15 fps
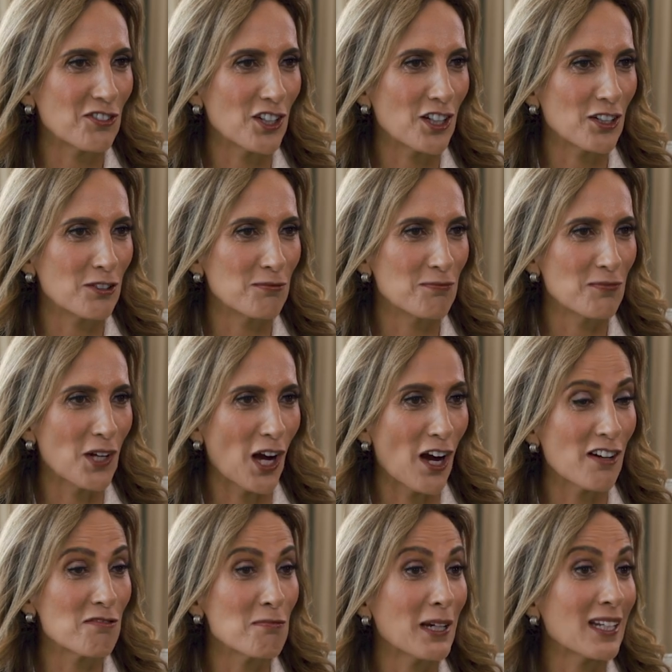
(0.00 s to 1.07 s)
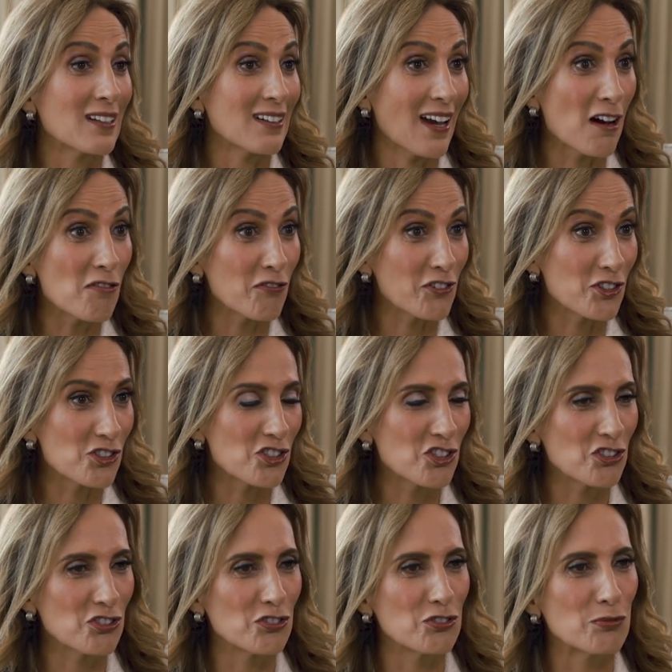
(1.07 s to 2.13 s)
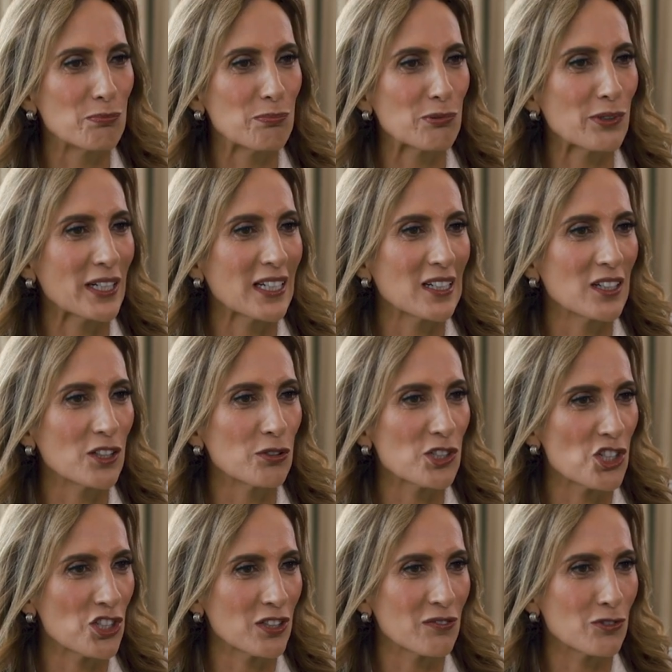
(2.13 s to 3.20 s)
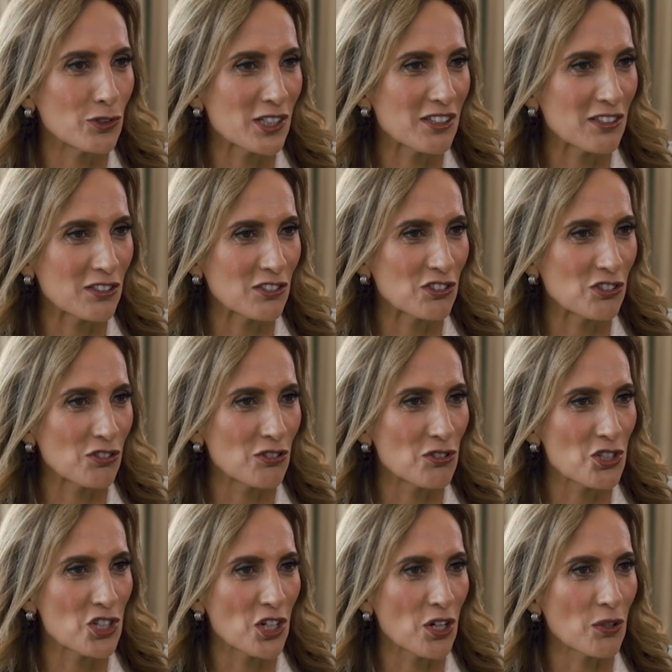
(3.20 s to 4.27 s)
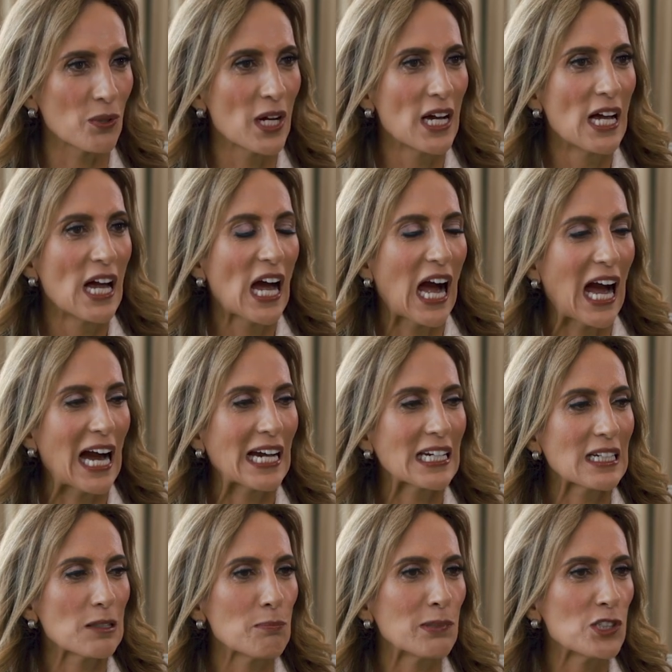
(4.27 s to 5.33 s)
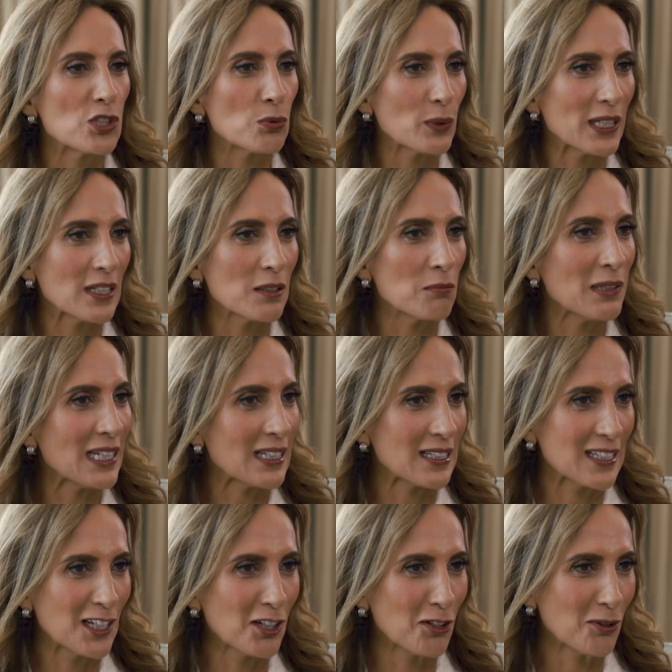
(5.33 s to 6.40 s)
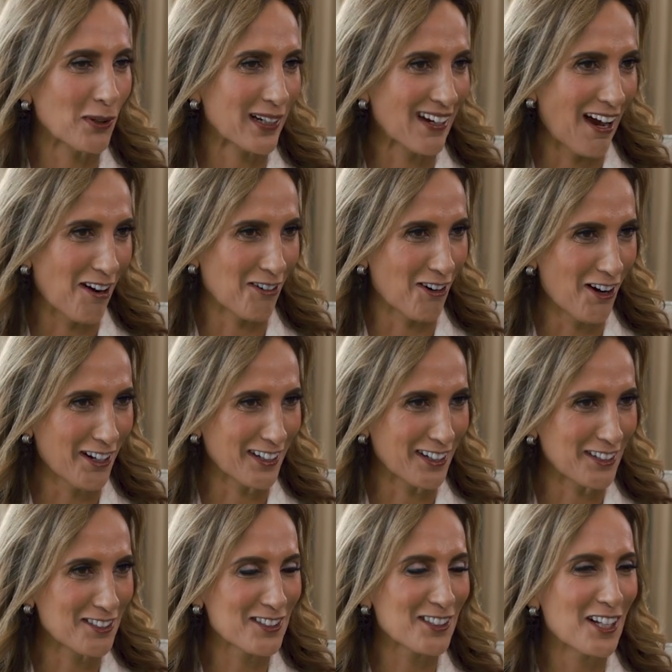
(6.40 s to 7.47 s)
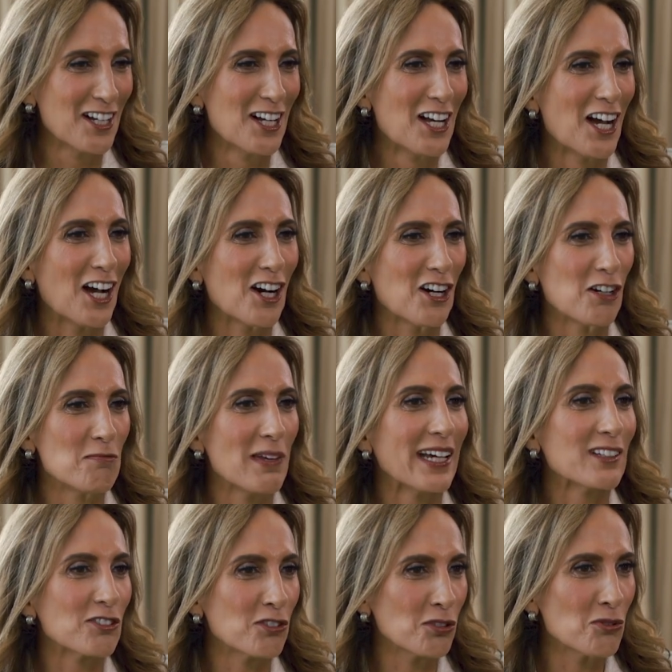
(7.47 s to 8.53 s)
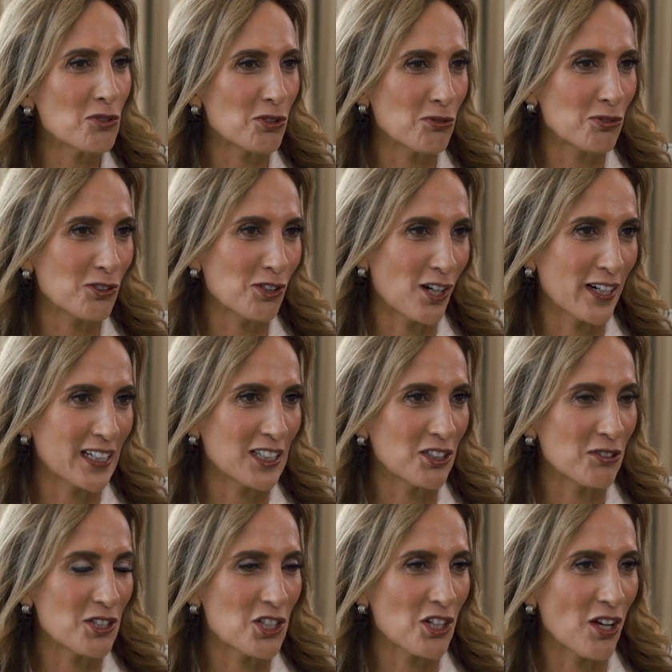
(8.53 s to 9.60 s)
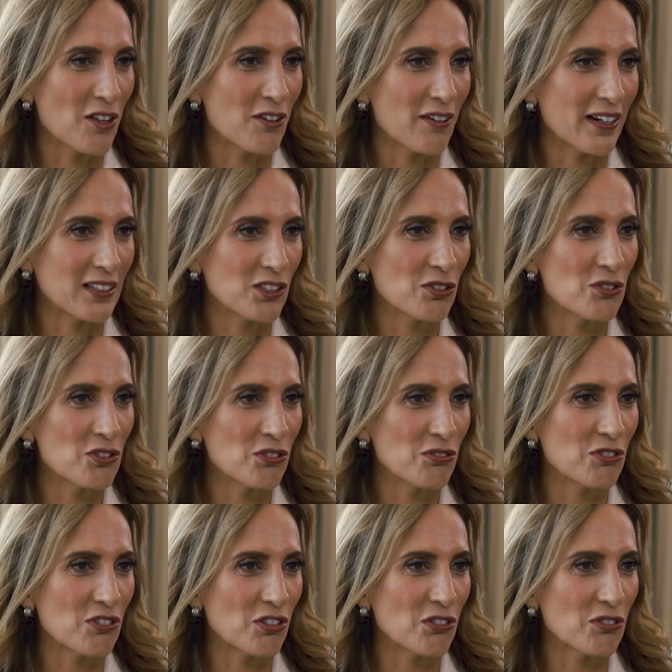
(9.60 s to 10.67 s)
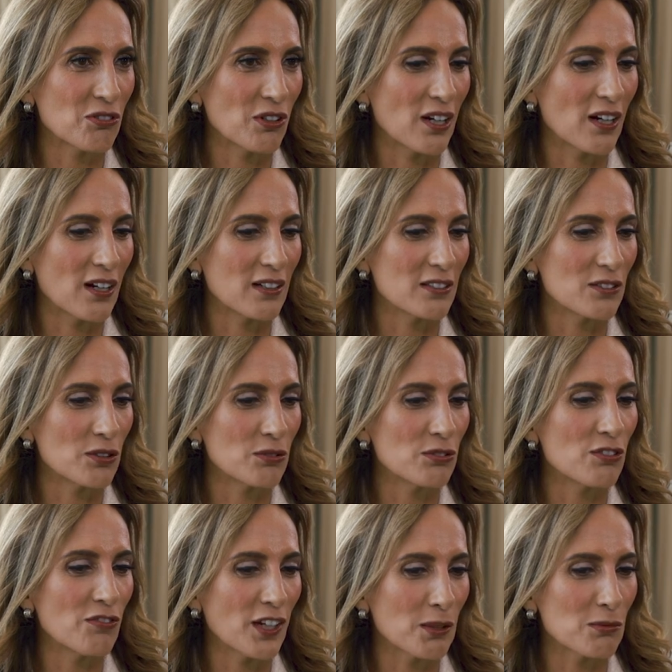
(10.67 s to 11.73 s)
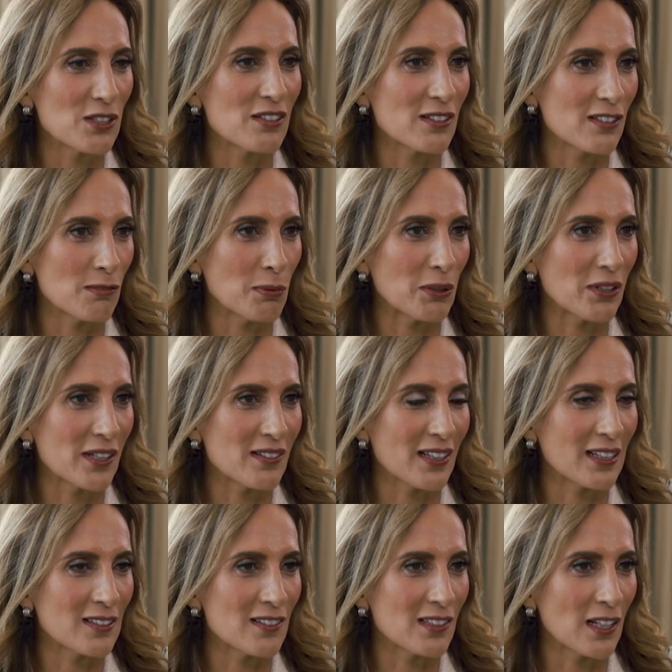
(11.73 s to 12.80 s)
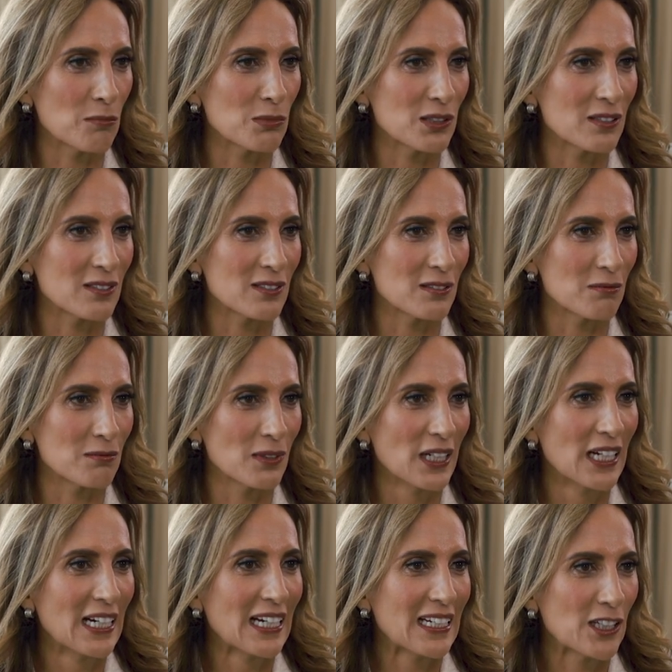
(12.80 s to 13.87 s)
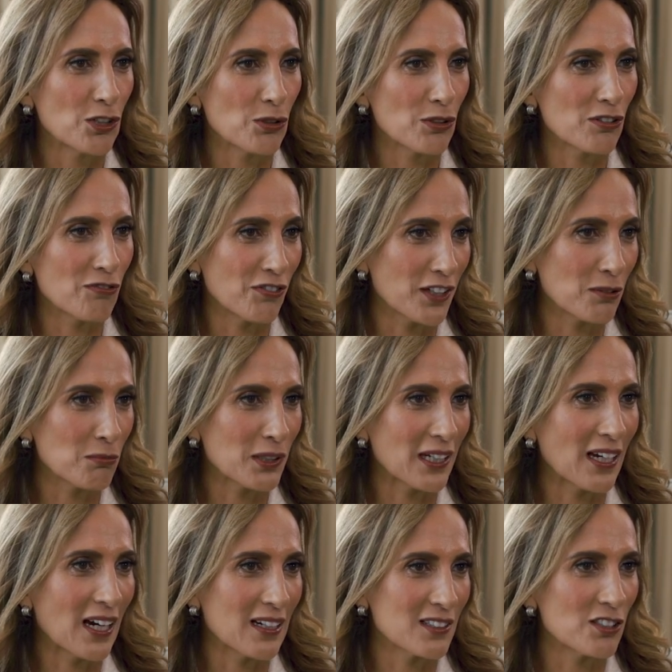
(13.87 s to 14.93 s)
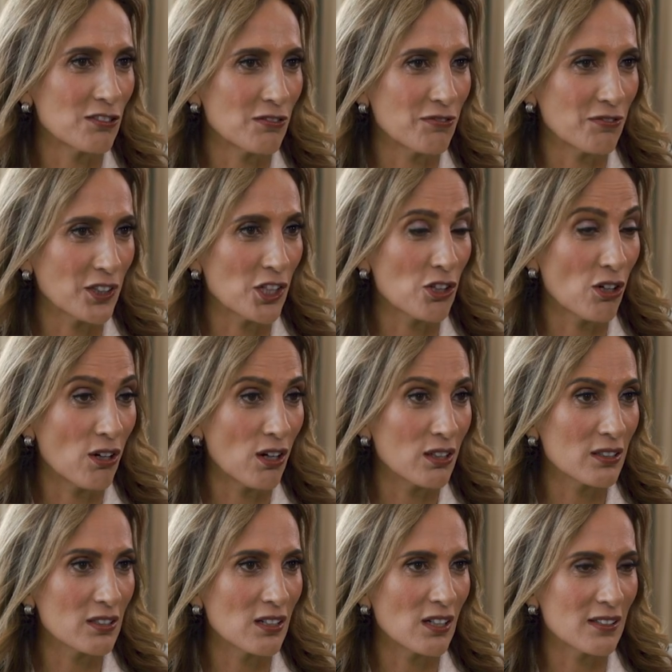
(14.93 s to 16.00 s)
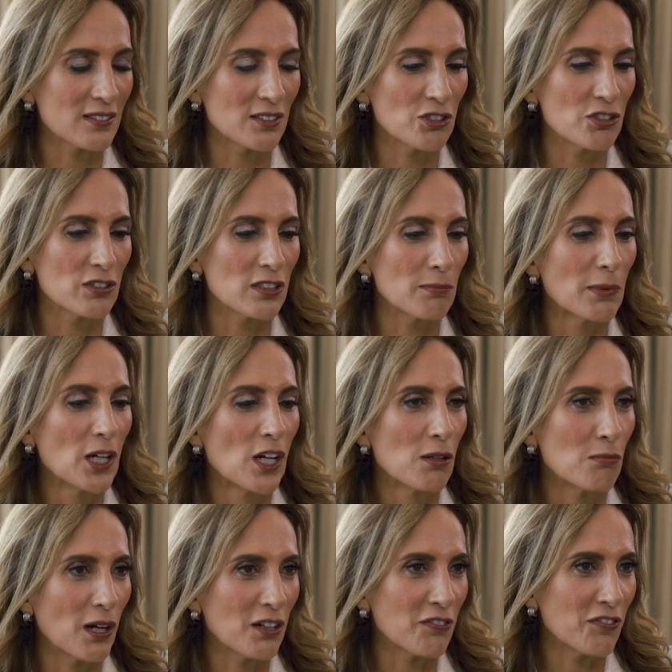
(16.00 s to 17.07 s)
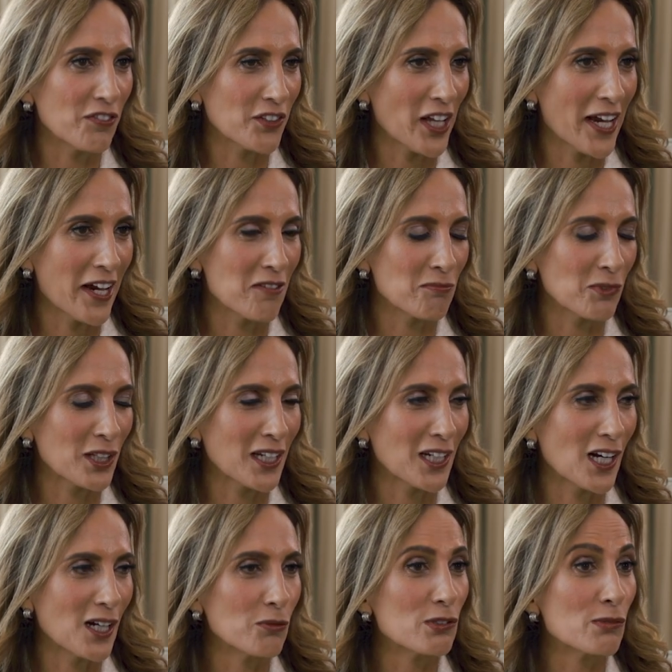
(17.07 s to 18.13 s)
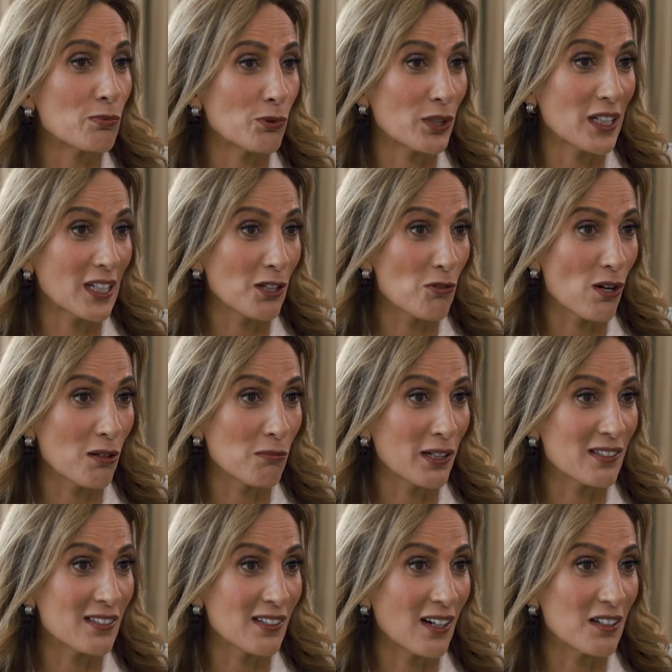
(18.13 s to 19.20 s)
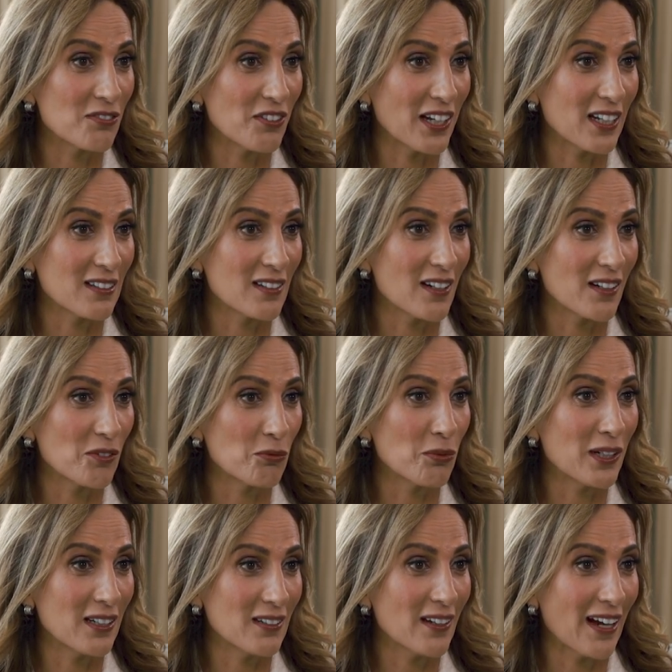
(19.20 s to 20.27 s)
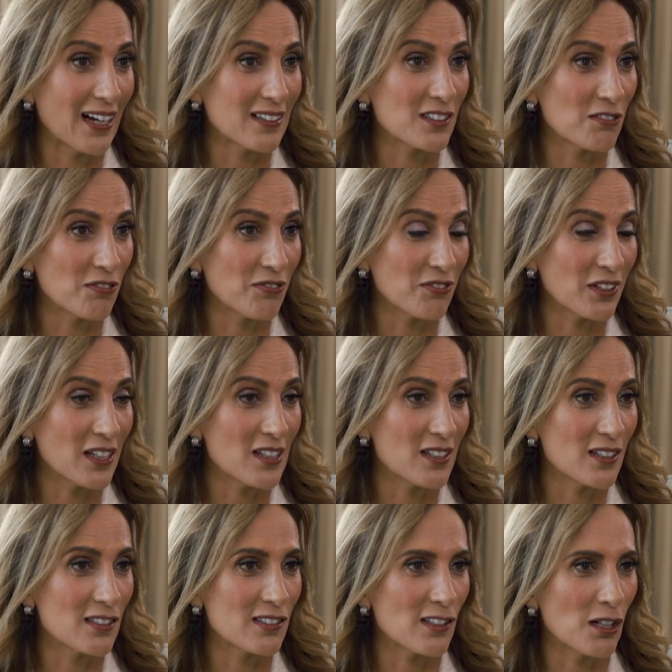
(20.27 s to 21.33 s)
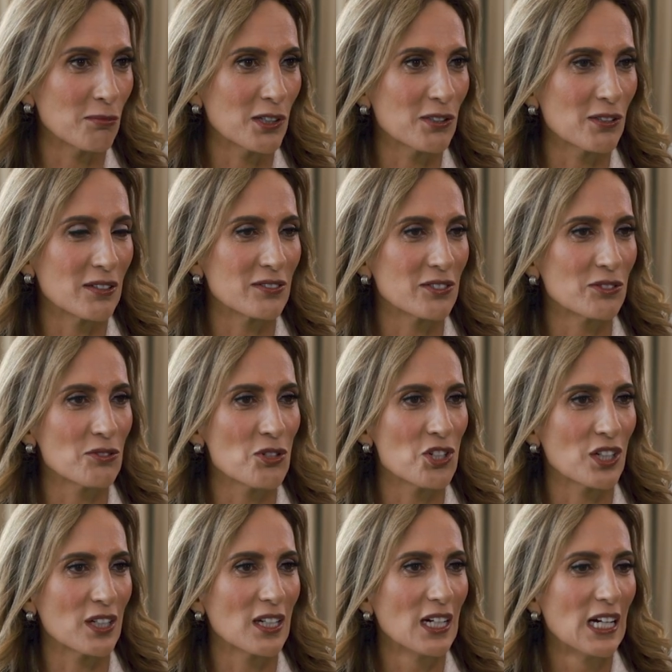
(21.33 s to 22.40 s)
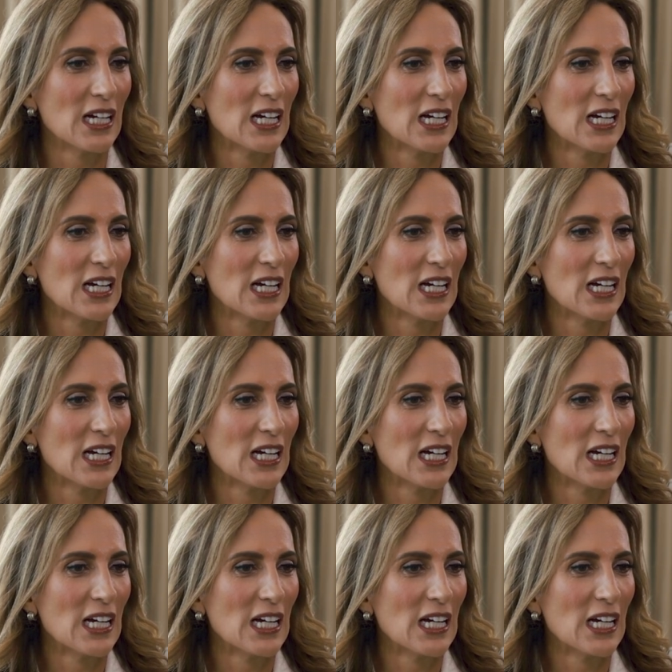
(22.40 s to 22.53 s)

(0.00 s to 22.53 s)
made an effort to bring Christian voices to the show. Between me and you and our audience, as two Jews talking to each other and two Jews who whose families experienced anti-Semitism, your family had to flee the Holocaust in Europe. My family, I was born in Iran myself, and we had to flee the Islamic Revolution.